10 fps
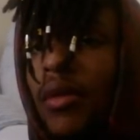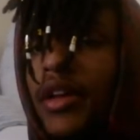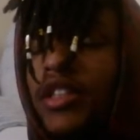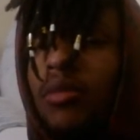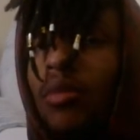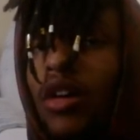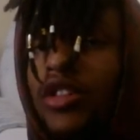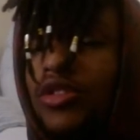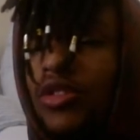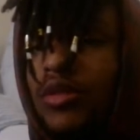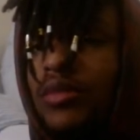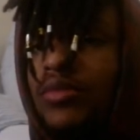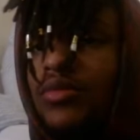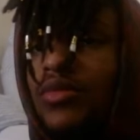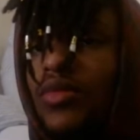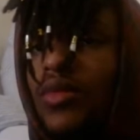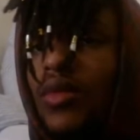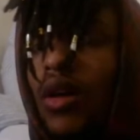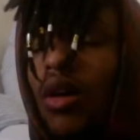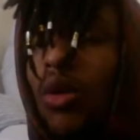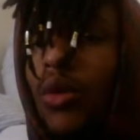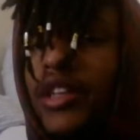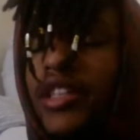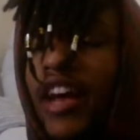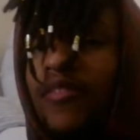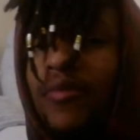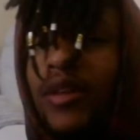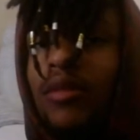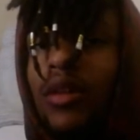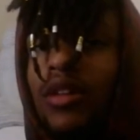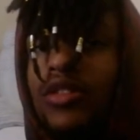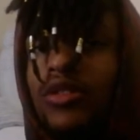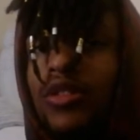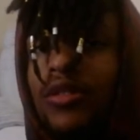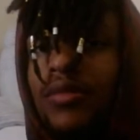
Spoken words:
He's a monster. Always have been a monster.